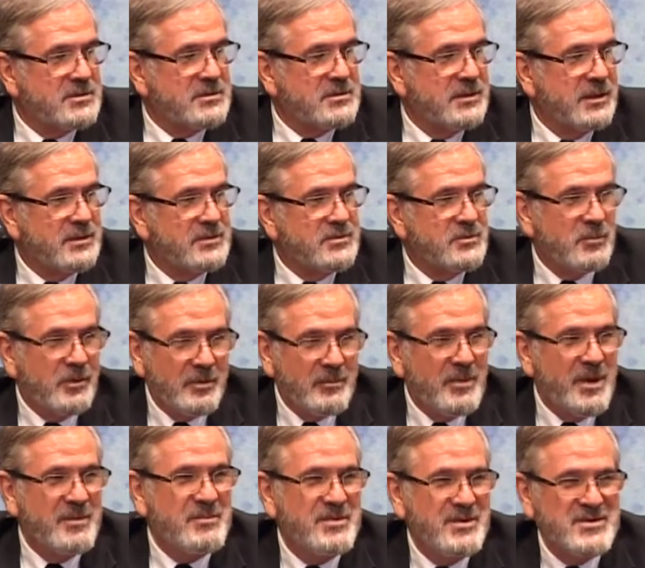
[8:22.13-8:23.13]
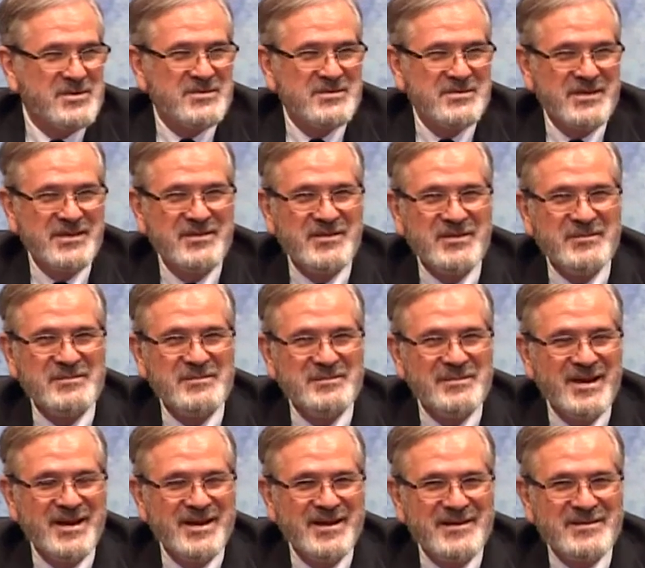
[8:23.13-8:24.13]
That's one of my most vivid
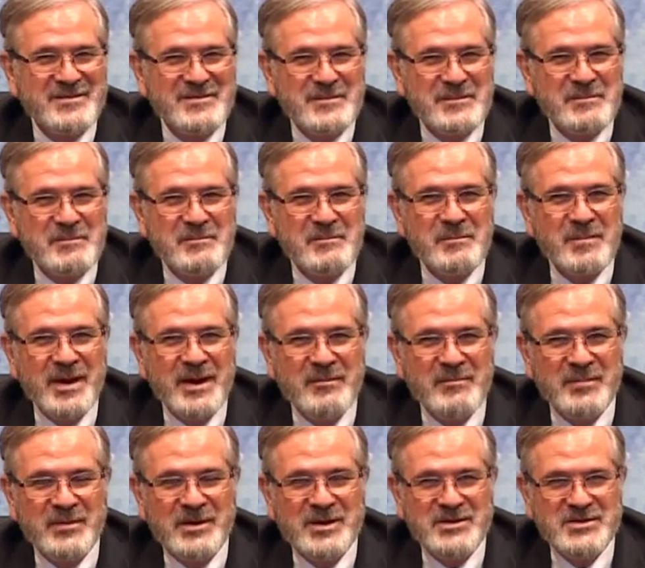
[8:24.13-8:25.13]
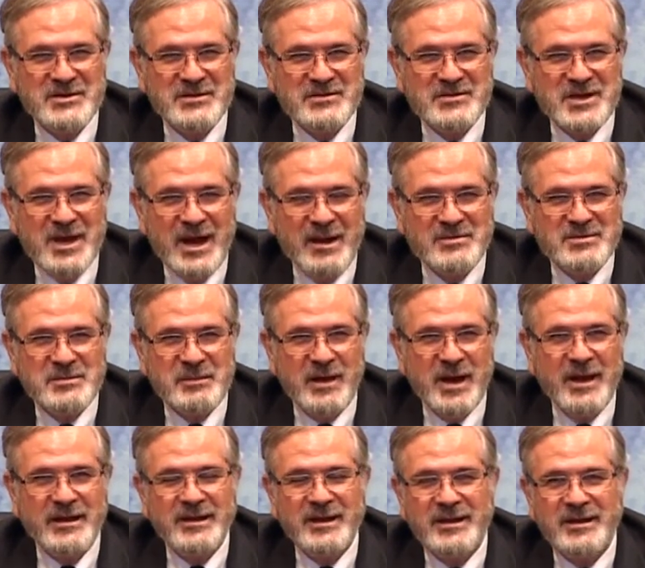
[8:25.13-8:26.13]
memories of jobs. But
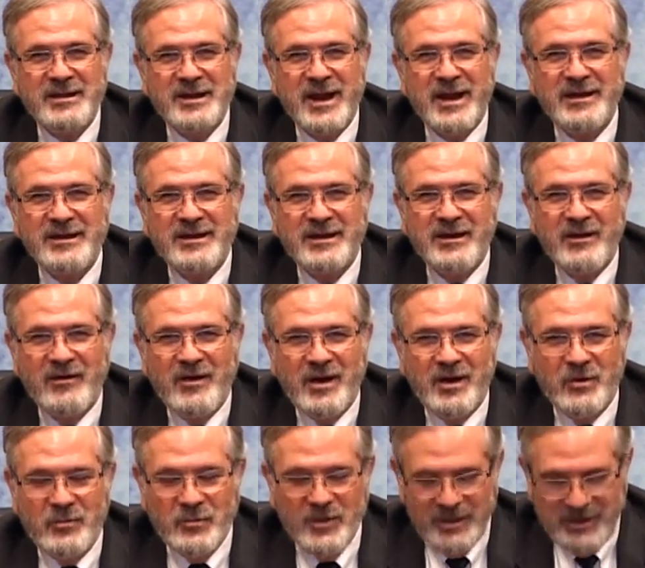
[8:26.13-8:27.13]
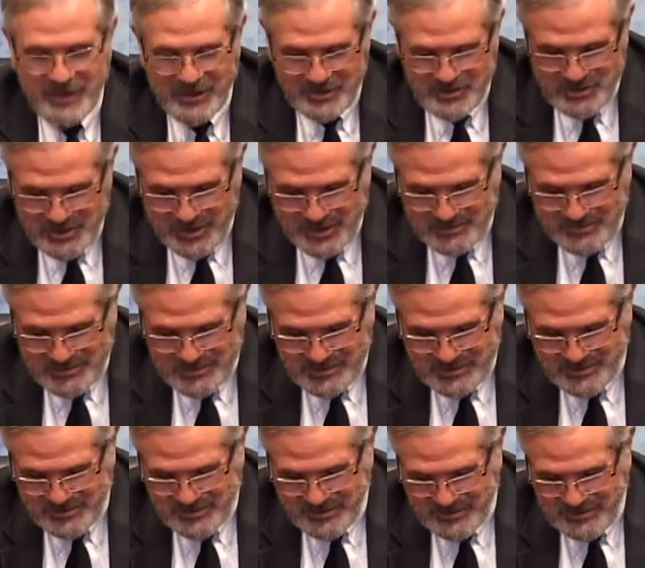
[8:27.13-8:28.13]
I did a lot of retail jobs
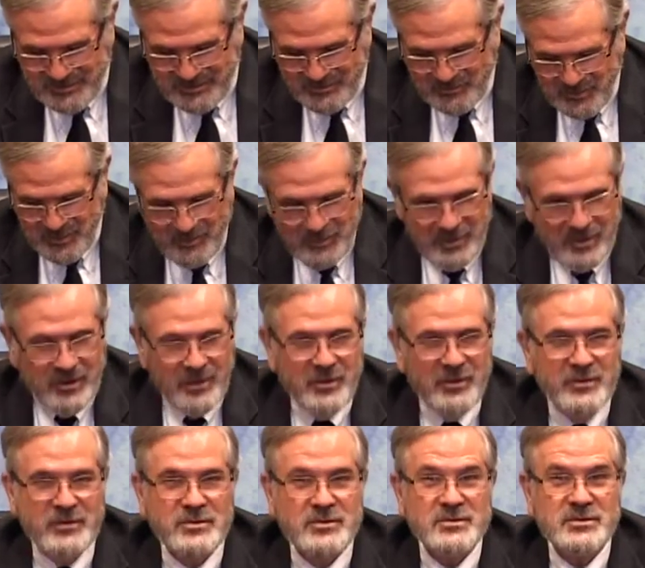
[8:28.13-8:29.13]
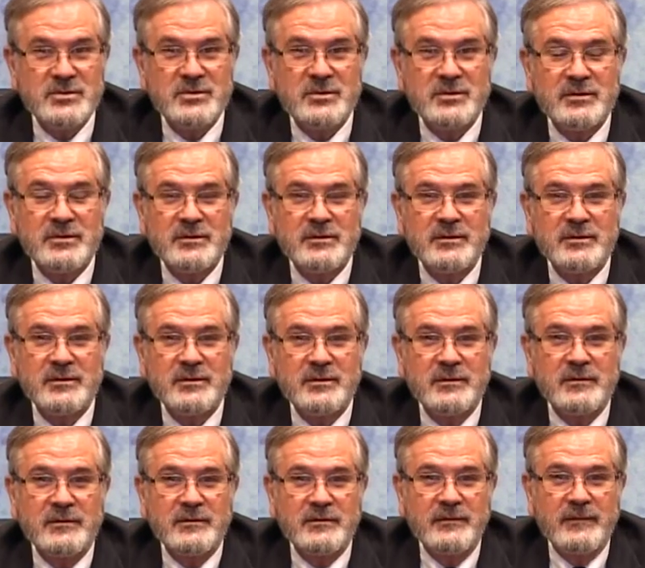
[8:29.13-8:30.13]
while we were going through school.
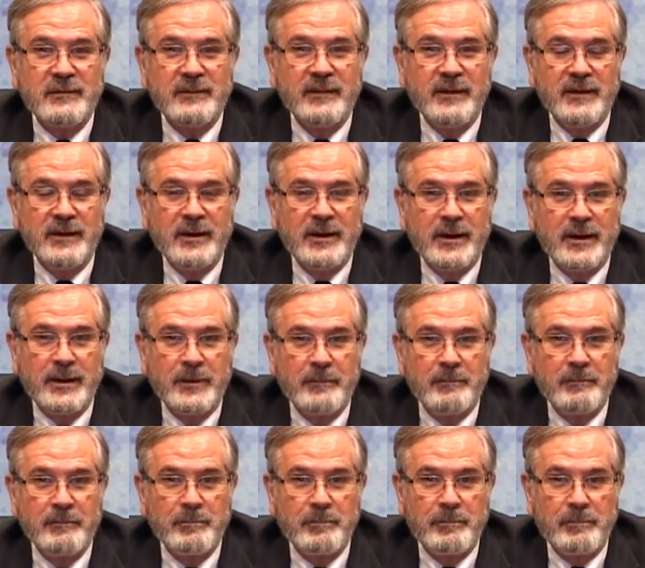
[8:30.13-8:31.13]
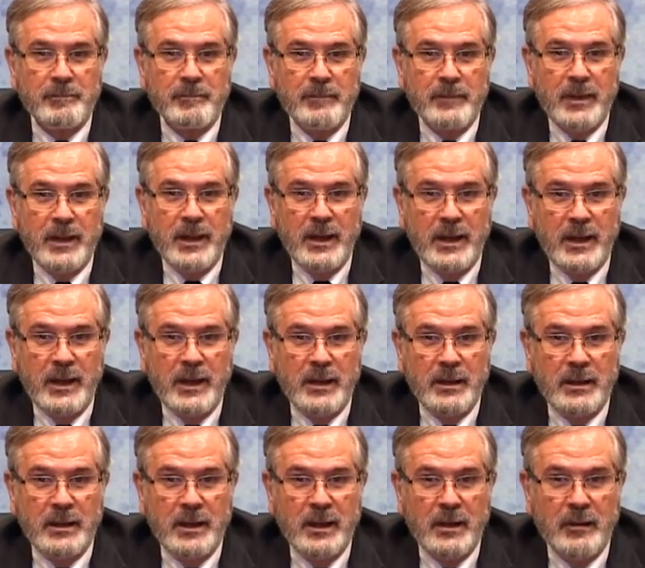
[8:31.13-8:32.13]
And
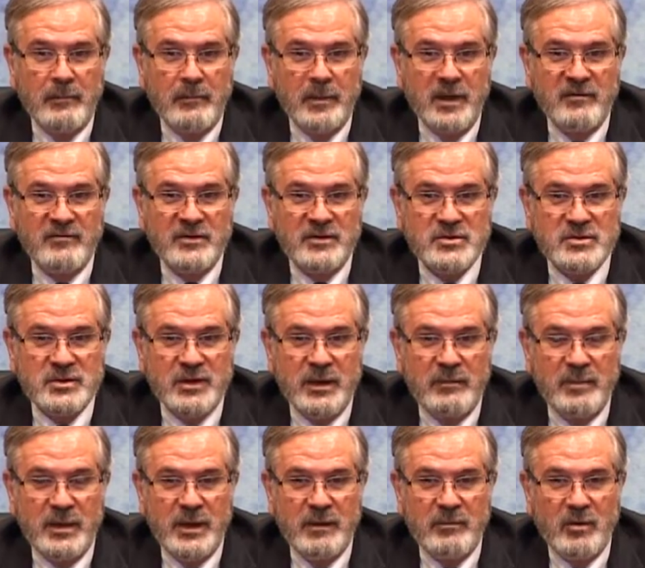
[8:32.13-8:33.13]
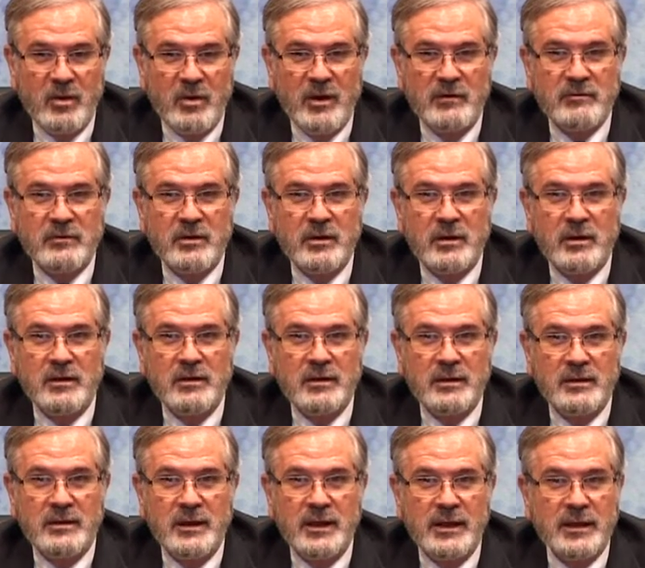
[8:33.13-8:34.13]
eventually I became a lifeguard and
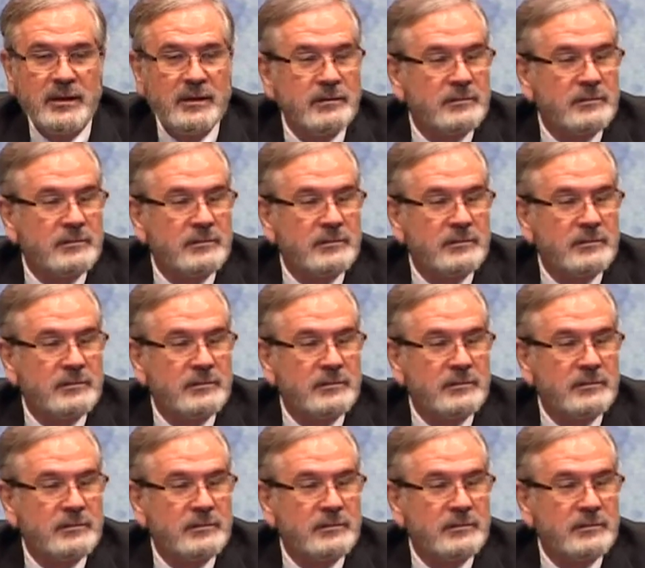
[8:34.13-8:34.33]
did that.